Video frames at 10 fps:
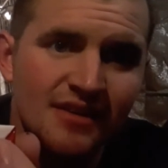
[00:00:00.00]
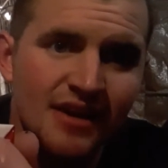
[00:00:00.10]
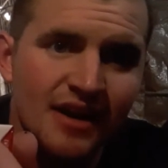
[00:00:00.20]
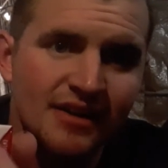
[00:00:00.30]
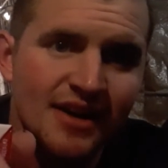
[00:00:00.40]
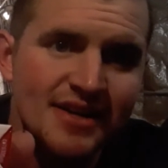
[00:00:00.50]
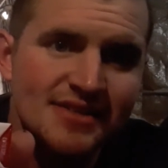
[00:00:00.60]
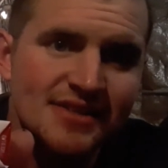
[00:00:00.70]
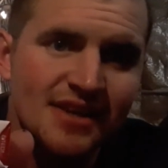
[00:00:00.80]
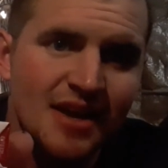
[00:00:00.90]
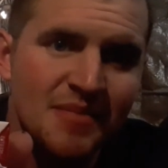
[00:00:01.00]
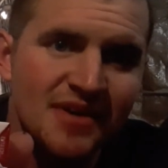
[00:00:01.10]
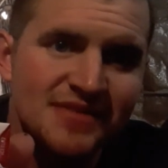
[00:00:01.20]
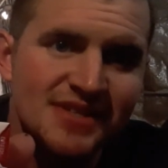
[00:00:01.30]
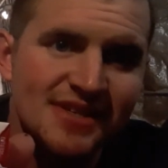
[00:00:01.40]

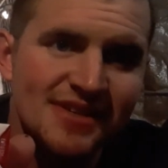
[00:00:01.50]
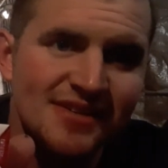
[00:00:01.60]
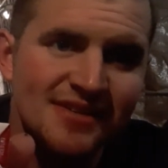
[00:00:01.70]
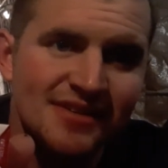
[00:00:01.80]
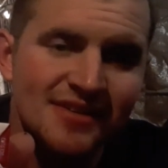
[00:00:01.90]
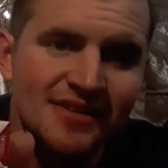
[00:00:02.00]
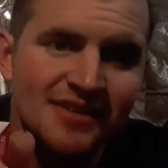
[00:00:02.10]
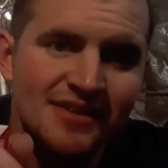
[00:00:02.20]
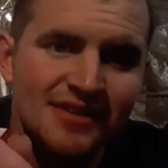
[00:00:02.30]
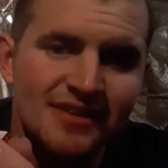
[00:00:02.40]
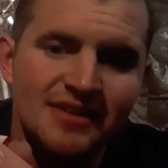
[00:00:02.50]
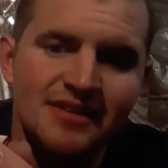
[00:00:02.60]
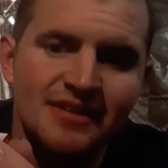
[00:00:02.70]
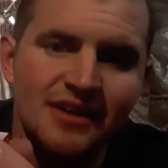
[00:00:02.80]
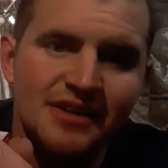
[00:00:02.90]
LSMFT,
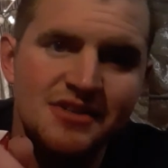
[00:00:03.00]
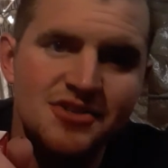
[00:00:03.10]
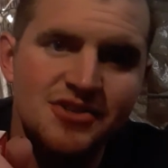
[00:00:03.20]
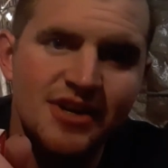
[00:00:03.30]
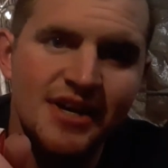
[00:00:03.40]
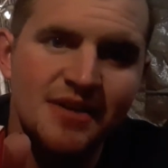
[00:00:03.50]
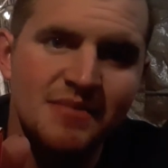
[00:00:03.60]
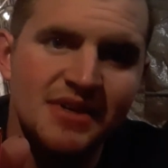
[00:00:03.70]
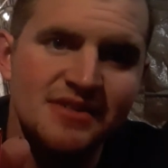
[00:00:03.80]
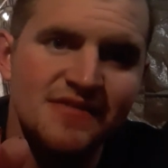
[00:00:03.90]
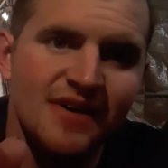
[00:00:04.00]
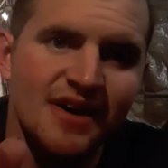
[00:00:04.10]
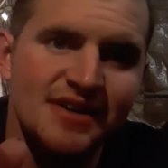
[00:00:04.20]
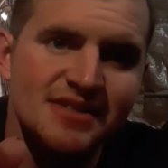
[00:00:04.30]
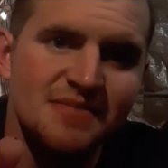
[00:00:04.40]
Lucky Strike means
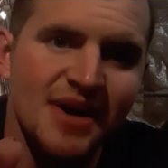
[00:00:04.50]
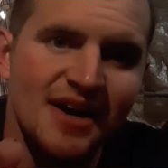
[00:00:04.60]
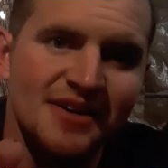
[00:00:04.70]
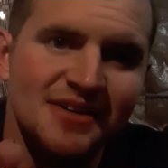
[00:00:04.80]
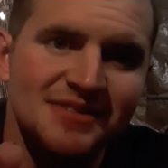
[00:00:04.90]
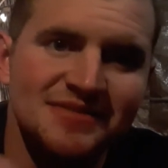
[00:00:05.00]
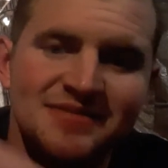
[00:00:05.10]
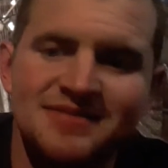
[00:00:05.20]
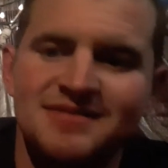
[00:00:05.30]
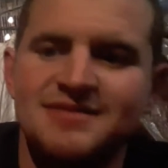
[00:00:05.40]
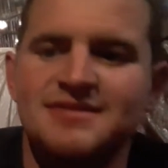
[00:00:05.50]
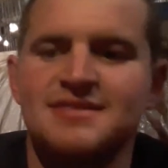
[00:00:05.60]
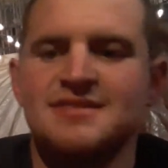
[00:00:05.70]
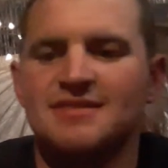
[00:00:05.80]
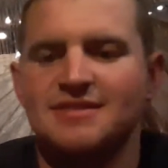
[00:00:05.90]
fine tobacco.
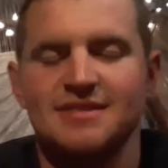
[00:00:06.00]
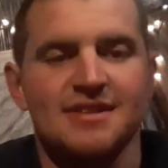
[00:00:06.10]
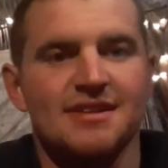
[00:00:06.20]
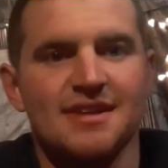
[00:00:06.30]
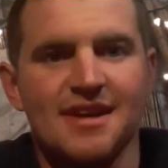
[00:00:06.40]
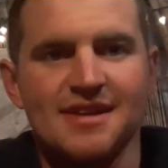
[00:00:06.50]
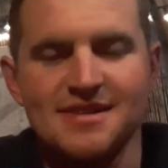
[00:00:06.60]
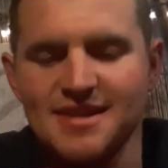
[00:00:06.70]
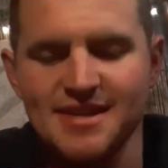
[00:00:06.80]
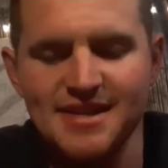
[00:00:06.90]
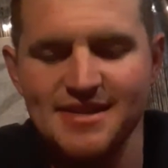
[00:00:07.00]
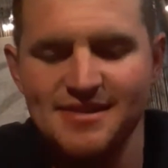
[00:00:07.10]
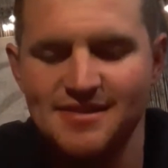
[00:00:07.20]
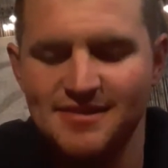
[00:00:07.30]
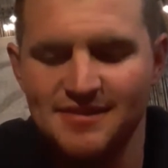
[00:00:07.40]
And it
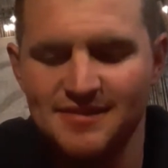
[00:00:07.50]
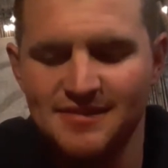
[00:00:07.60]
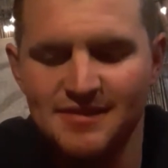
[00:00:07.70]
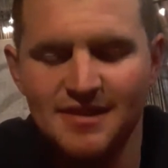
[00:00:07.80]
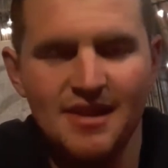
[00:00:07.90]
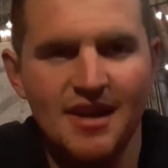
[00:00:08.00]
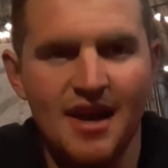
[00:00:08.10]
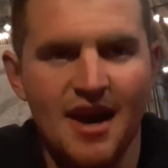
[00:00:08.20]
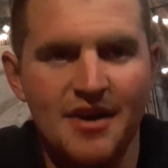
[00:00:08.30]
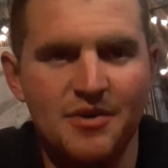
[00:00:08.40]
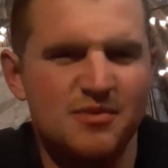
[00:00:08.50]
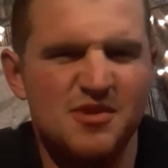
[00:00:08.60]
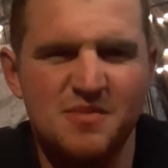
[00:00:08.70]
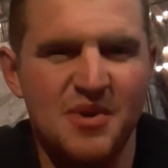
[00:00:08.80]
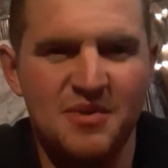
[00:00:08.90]
is. I don't
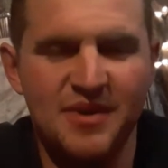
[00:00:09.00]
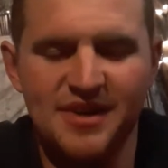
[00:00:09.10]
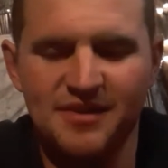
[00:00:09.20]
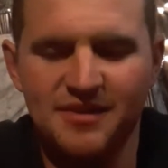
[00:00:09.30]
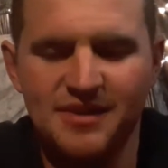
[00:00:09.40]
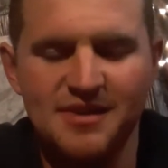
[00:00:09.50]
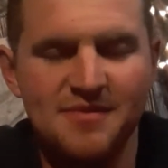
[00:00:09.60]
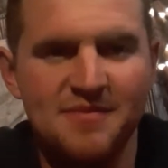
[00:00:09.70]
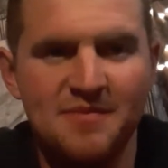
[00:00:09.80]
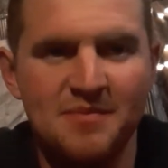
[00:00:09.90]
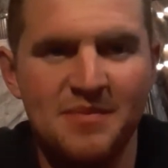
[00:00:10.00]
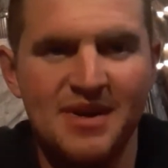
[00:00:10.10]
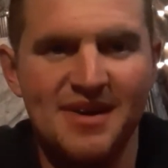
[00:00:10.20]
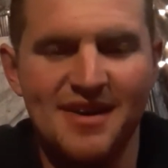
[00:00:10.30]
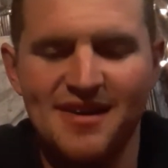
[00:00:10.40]
smoke regularly,
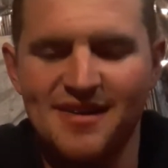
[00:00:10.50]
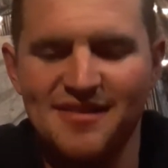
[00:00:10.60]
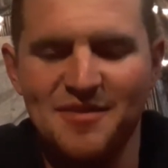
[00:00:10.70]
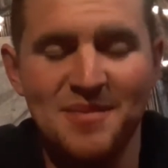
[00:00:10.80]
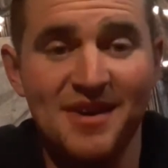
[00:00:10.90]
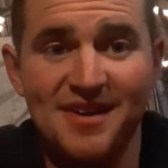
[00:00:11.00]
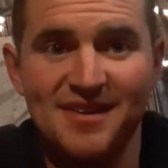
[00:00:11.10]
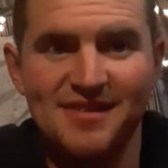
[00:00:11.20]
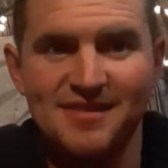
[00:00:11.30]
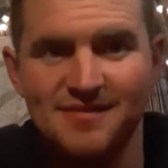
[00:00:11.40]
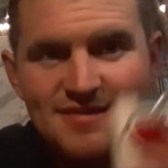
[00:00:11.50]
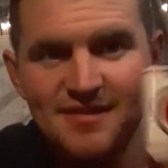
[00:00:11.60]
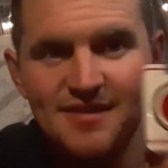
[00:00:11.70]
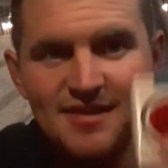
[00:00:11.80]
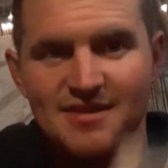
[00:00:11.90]
but if I'm gonna,
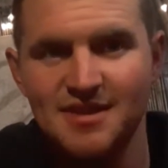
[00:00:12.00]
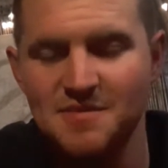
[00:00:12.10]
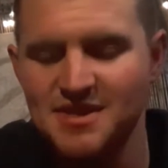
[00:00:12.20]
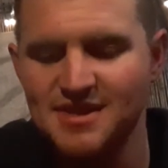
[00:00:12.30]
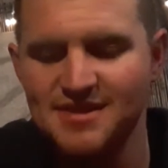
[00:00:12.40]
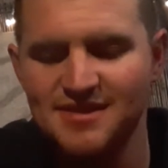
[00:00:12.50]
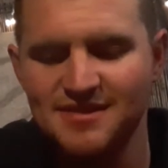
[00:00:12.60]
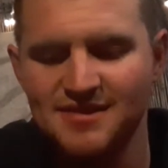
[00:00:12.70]
it's gonna be these.